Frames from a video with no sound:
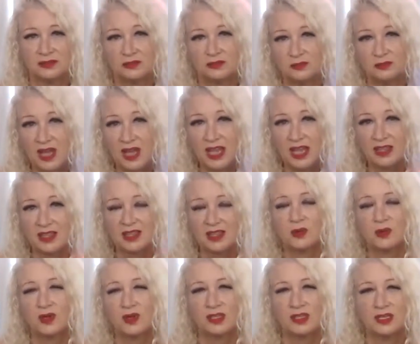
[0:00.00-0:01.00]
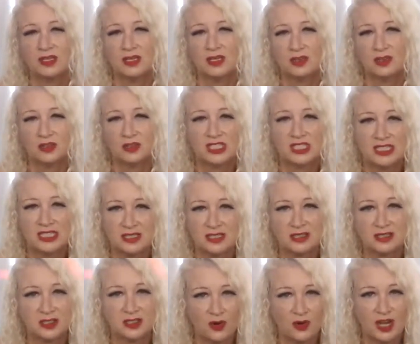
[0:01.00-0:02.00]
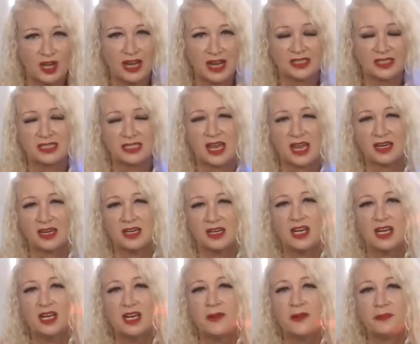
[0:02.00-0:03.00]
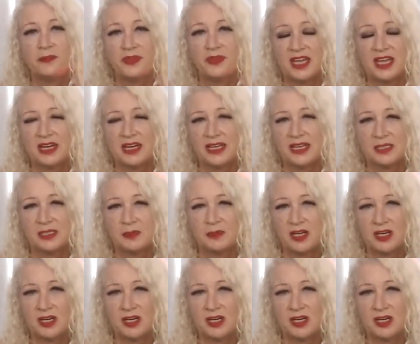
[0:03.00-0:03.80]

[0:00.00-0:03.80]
month or the 13th Zodiac sign that has been